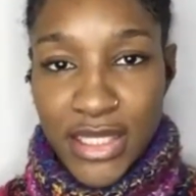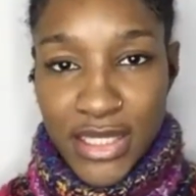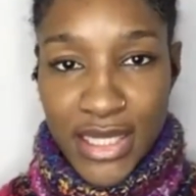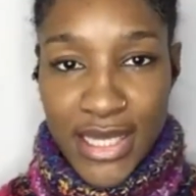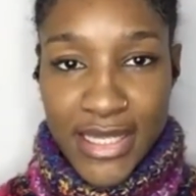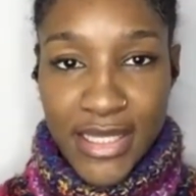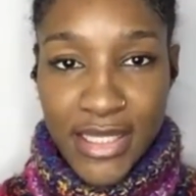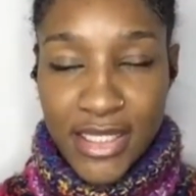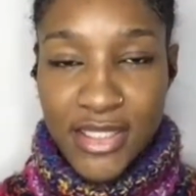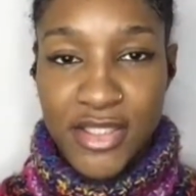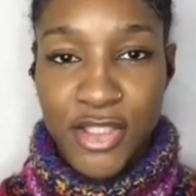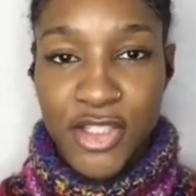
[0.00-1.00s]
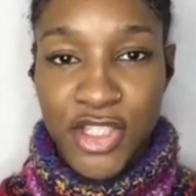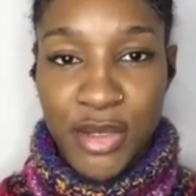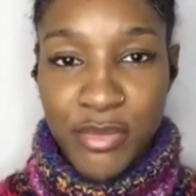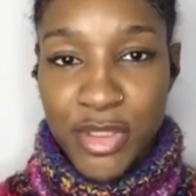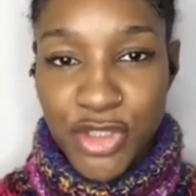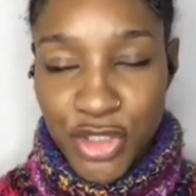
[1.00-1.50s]
Okay, so
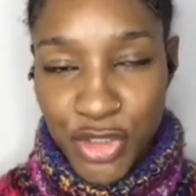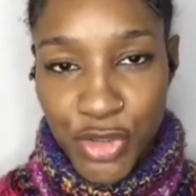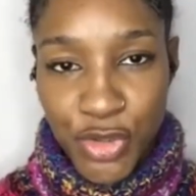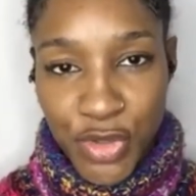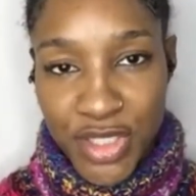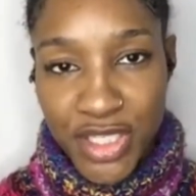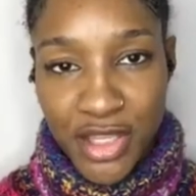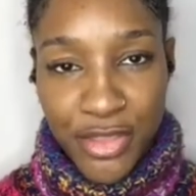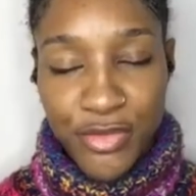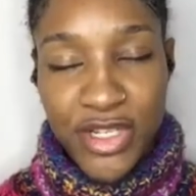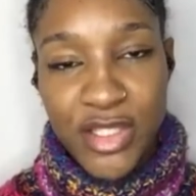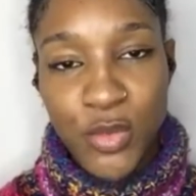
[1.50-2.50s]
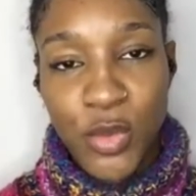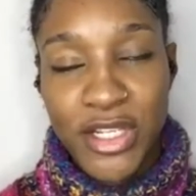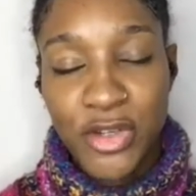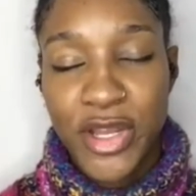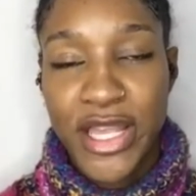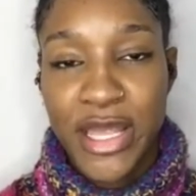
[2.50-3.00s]
number 2, another reason why
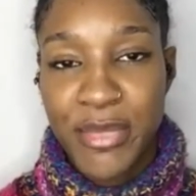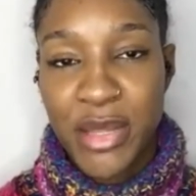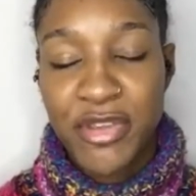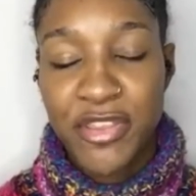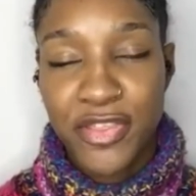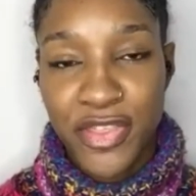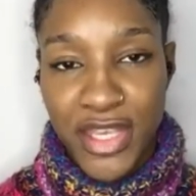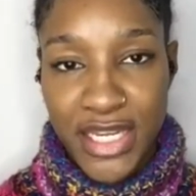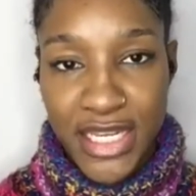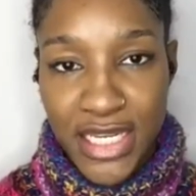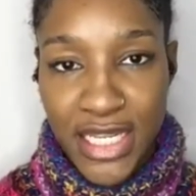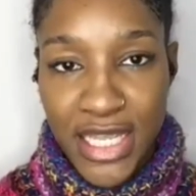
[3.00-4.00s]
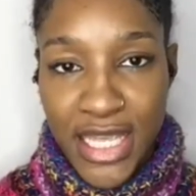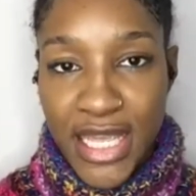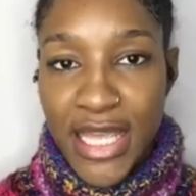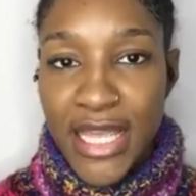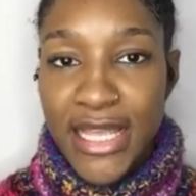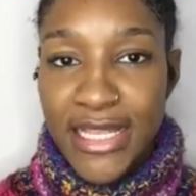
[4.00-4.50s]
your hair may be thinning
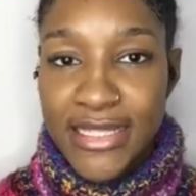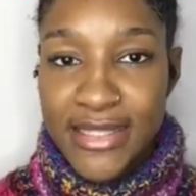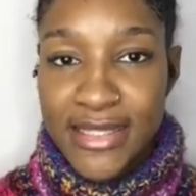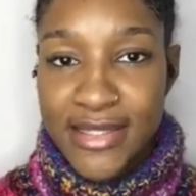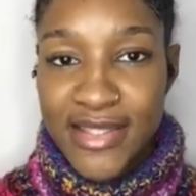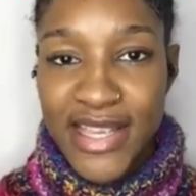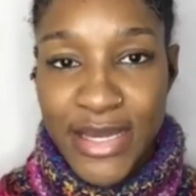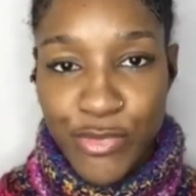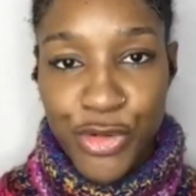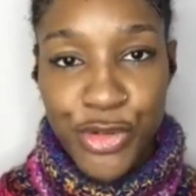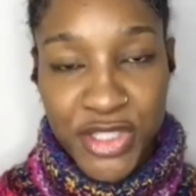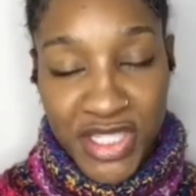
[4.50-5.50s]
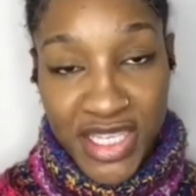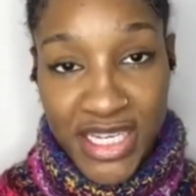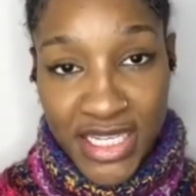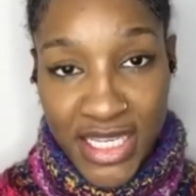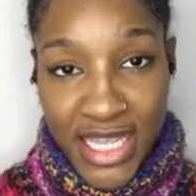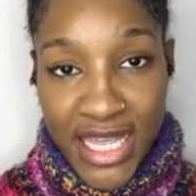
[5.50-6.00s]
is the same
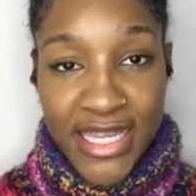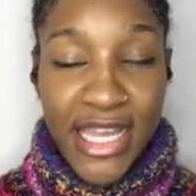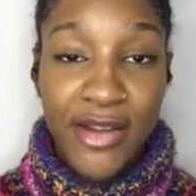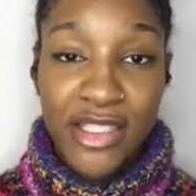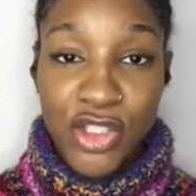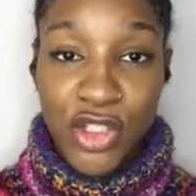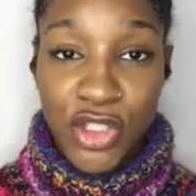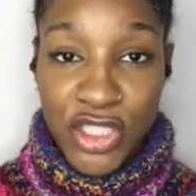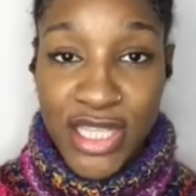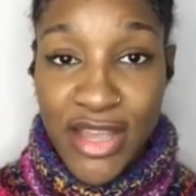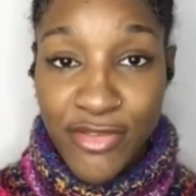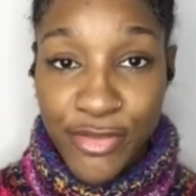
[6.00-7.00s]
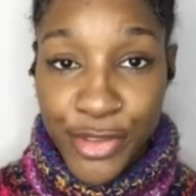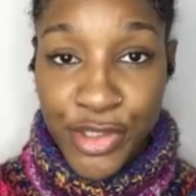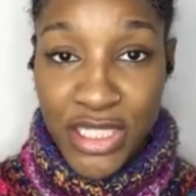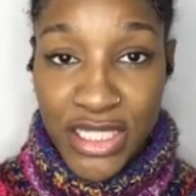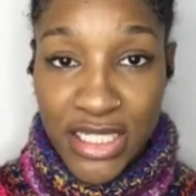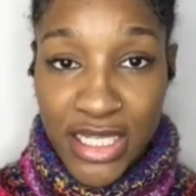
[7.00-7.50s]
routine. Now it's good to have a
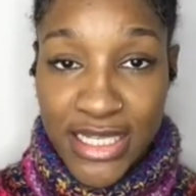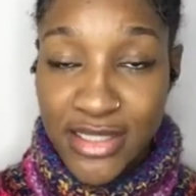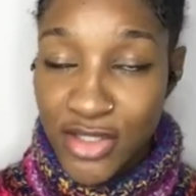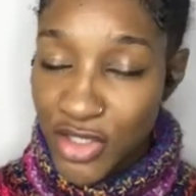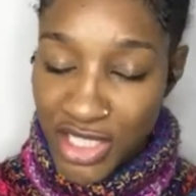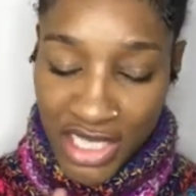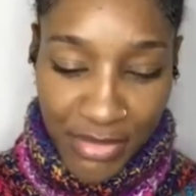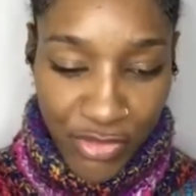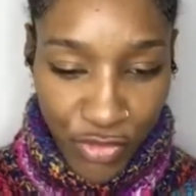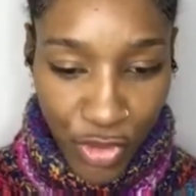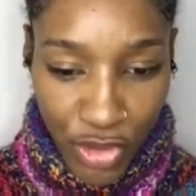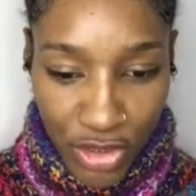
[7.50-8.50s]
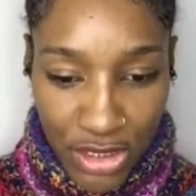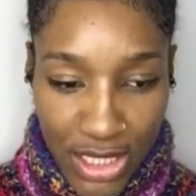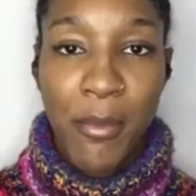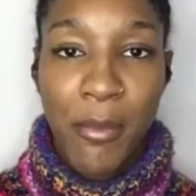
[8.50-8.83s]
routine guys, don't get me wrong,